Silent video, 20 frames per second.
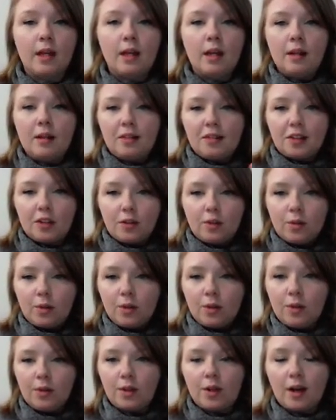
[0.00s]
So
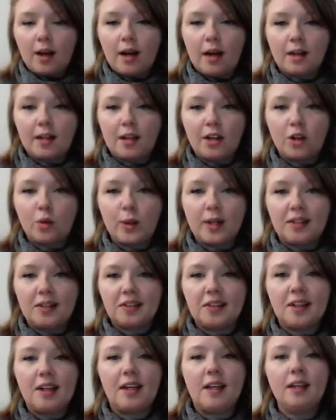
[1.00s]
here we
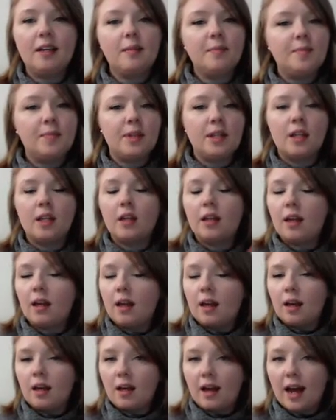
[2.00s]
see
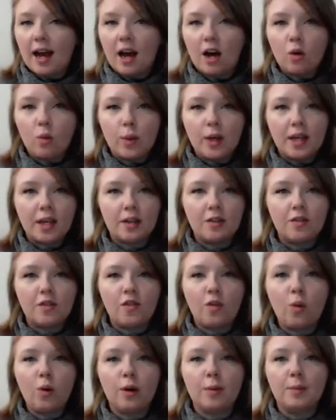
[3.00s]
how we can
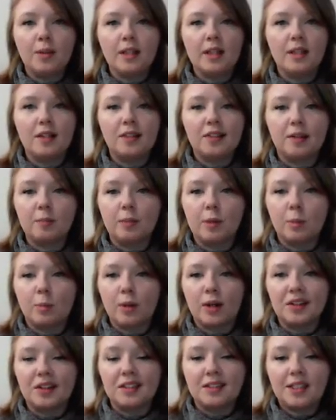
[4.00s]
form the simple
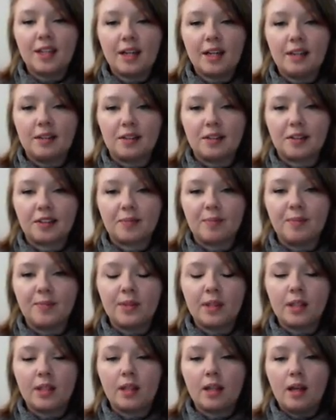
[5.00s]
present tense.
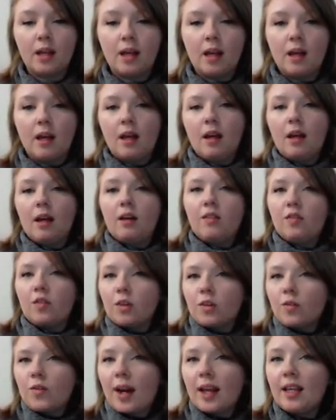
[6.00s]
For
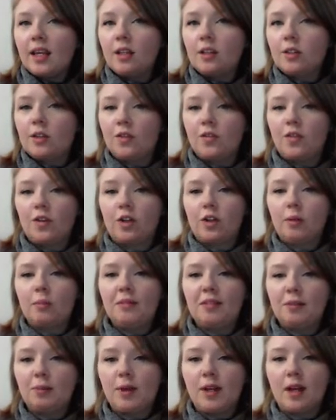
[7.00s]
regular
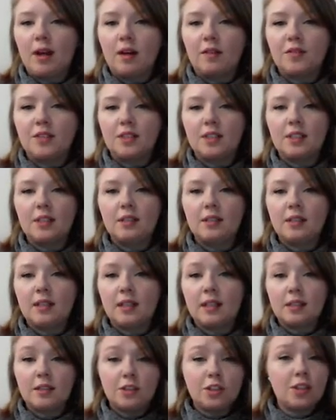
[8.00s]
verbs, we often
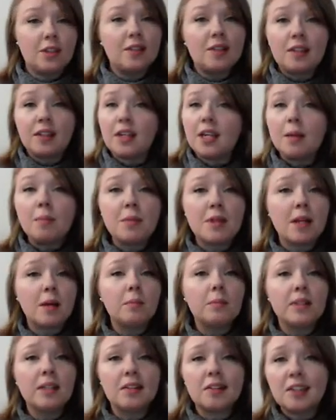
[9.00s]
can just keep them
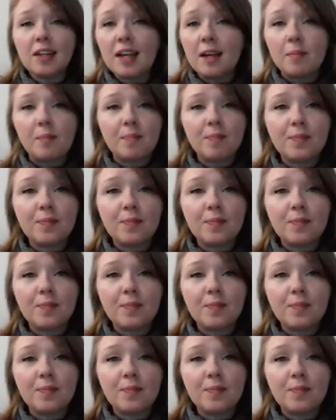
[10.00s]
the same.